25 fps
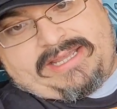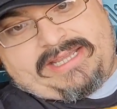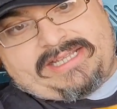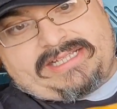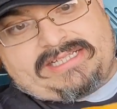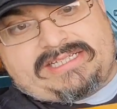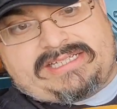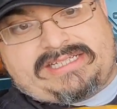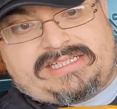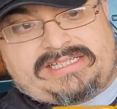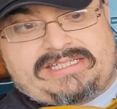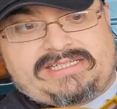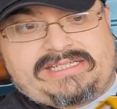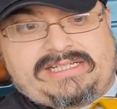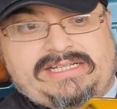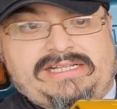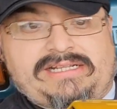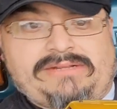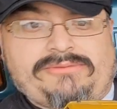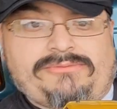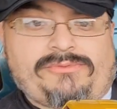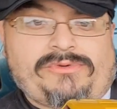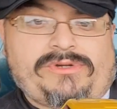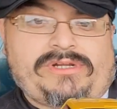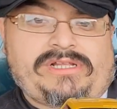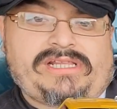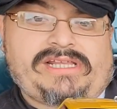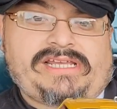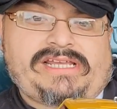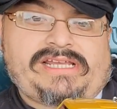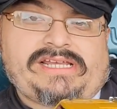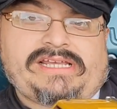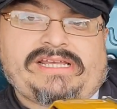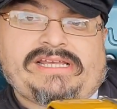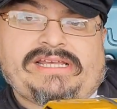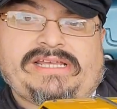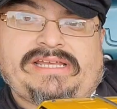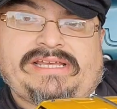it's
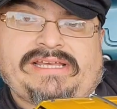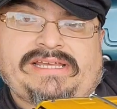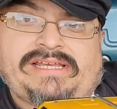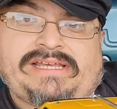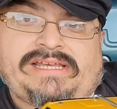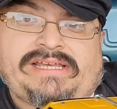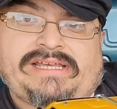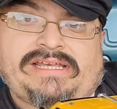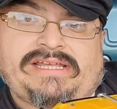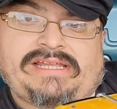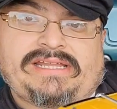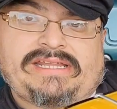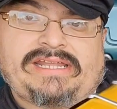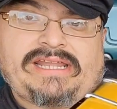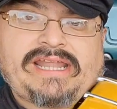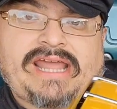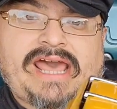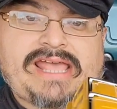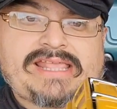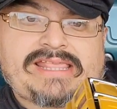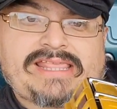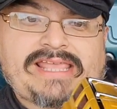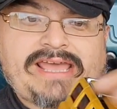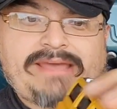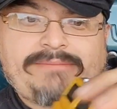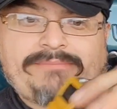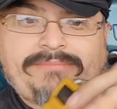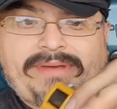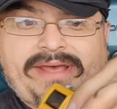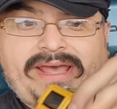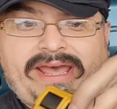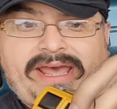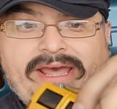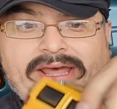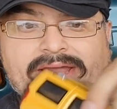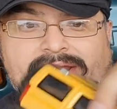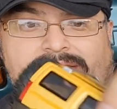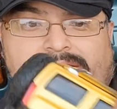really not that
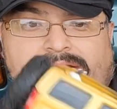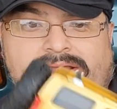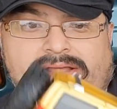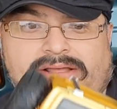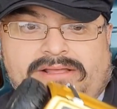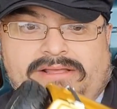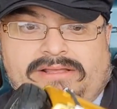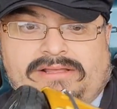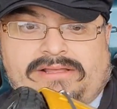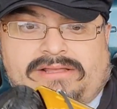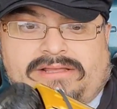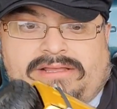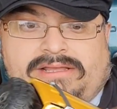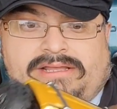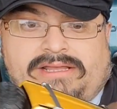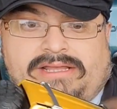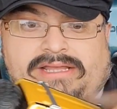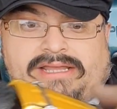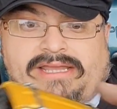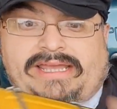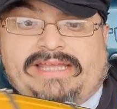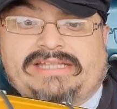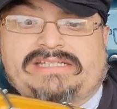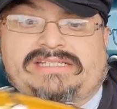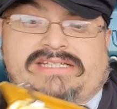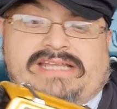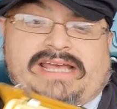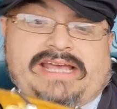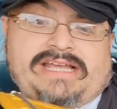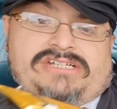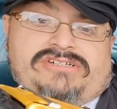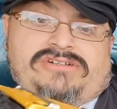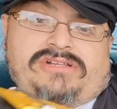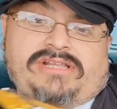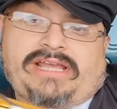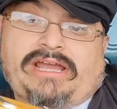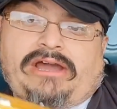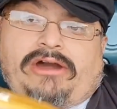bad. It's
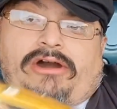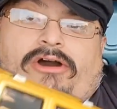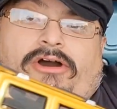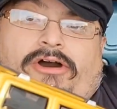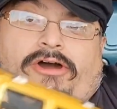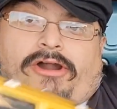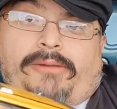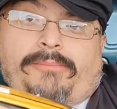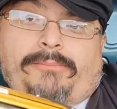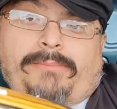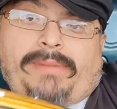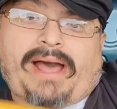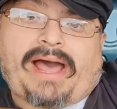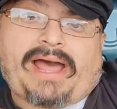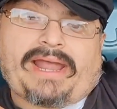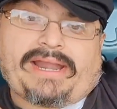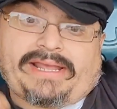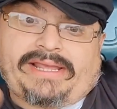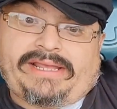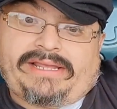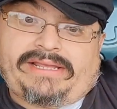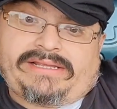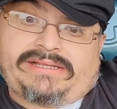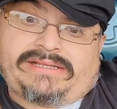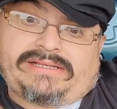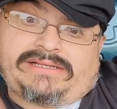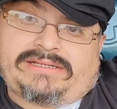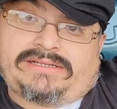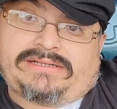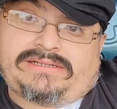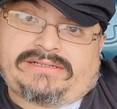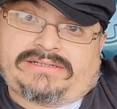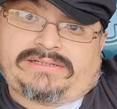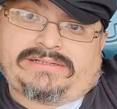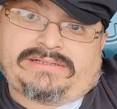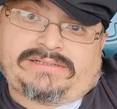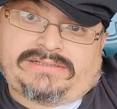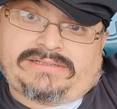actually a hard body.
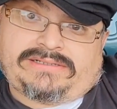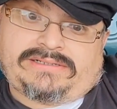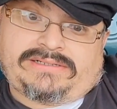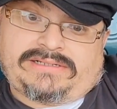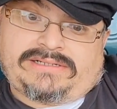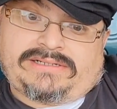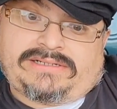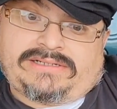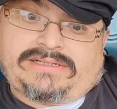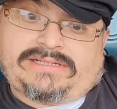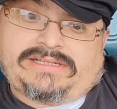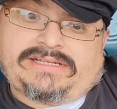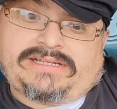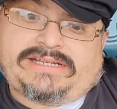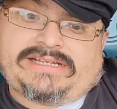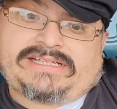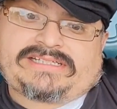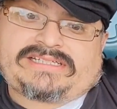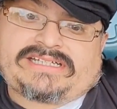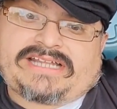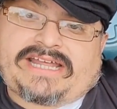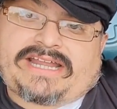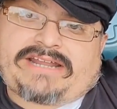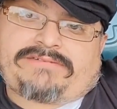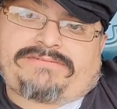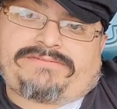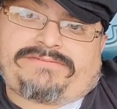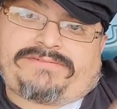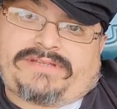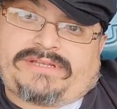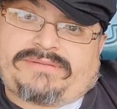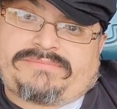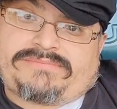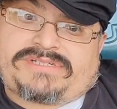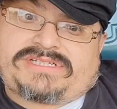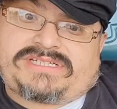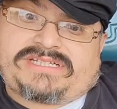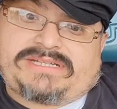It's not a
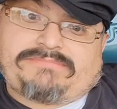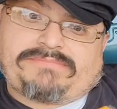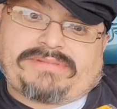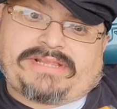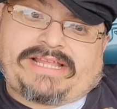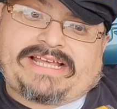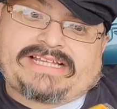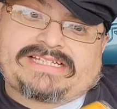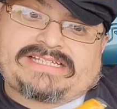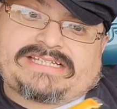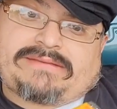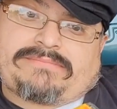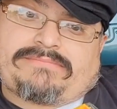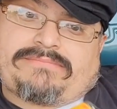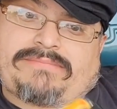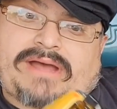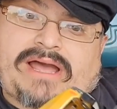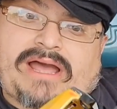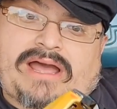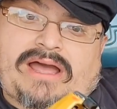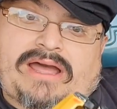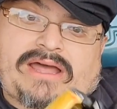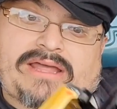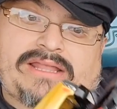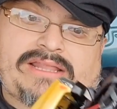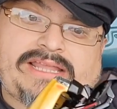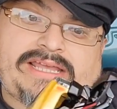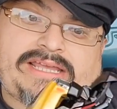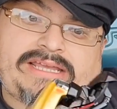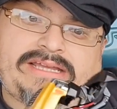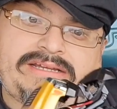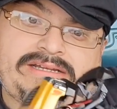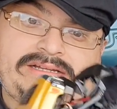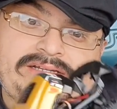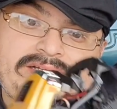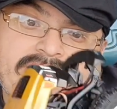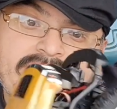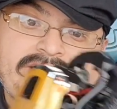flimsy plastic like
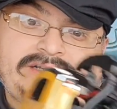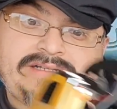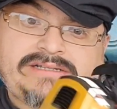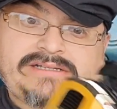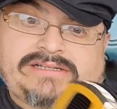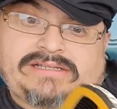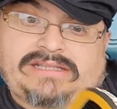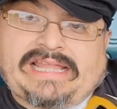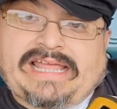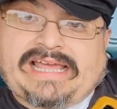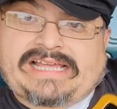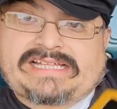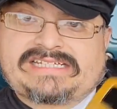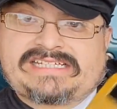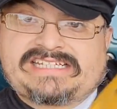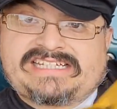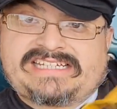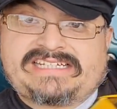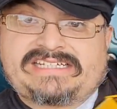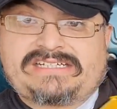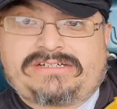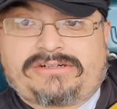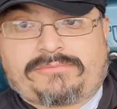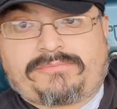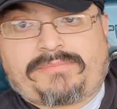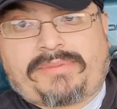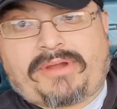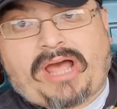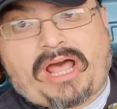Lexan or